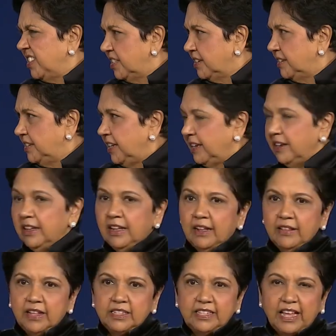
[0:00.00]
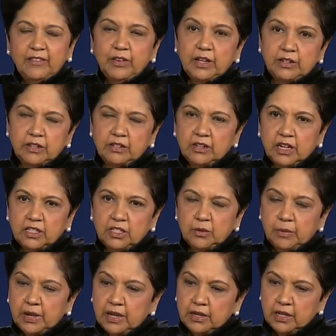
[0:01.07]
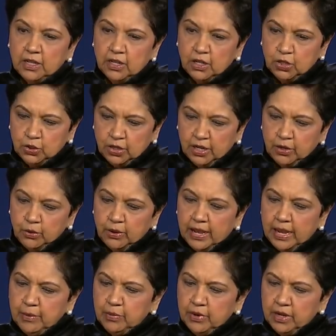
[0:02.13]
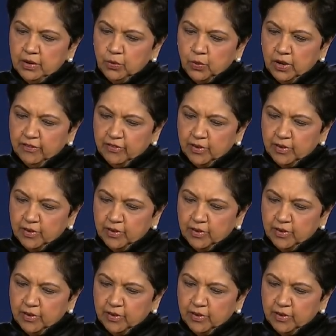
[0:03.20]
it's 13, that's having a discussion about, should I do a hybrid, work